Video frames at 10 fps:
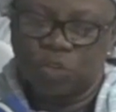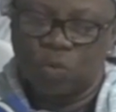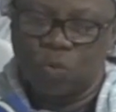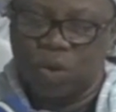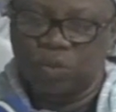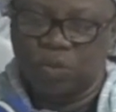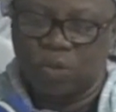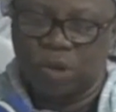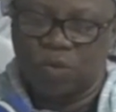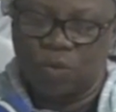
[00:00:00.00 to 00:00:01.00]
You want
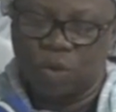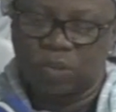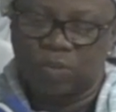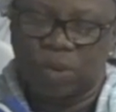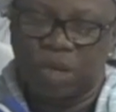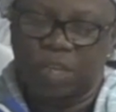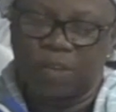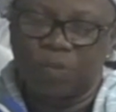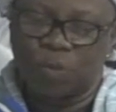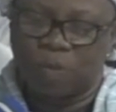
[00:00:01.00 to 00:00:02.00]
only what will
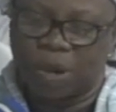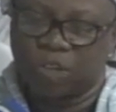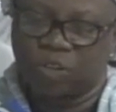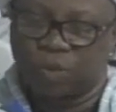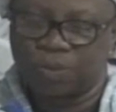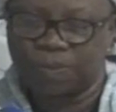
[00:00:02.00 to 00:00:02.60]
give you pleasure.